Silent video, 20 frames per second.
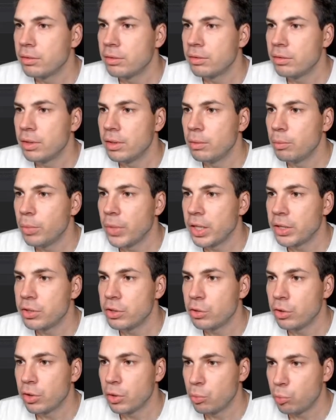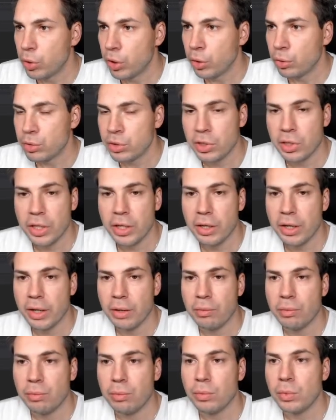But your approach here, I
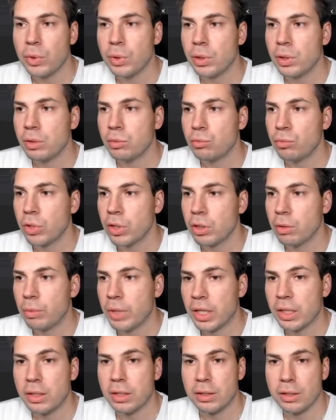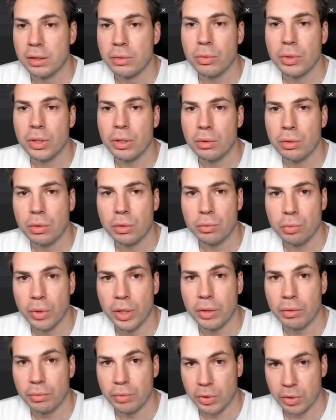will recommend it. It's a very good one
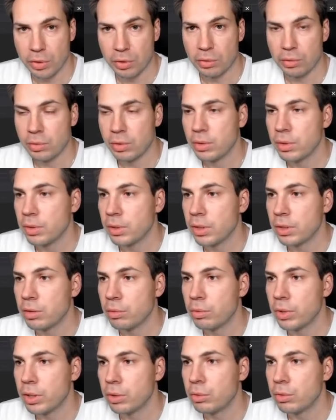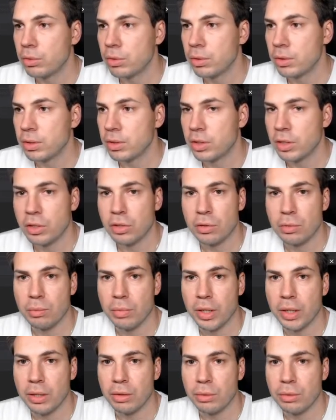you did. It's a very good decision by
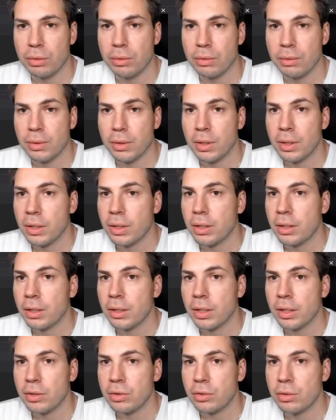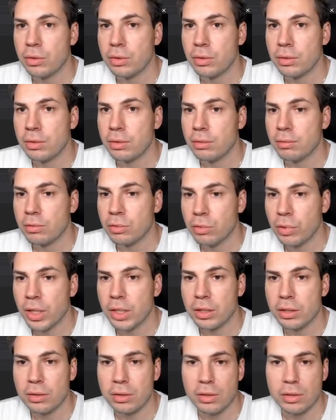you that you created
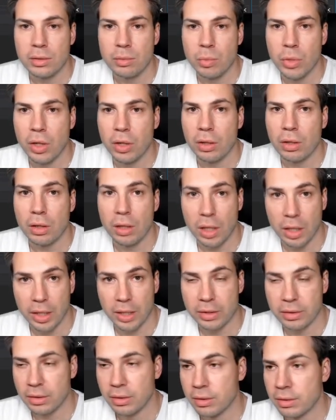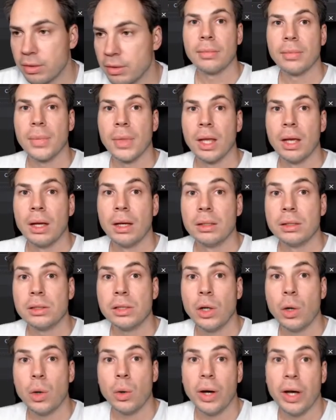the small classes.
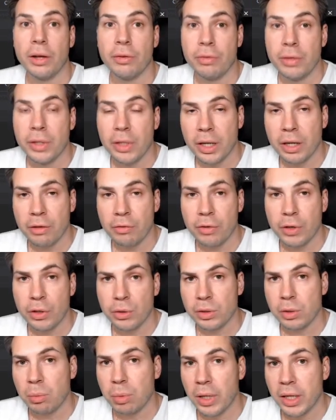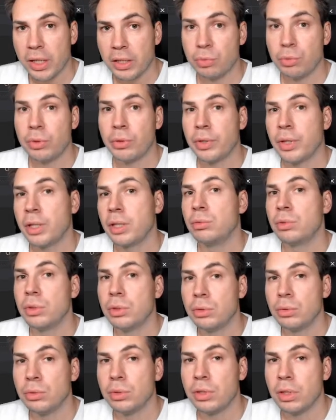So I think I have found a place where you can
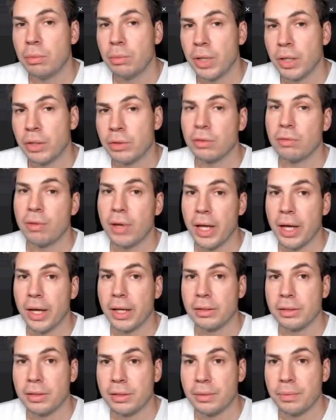reduce the amount of lines.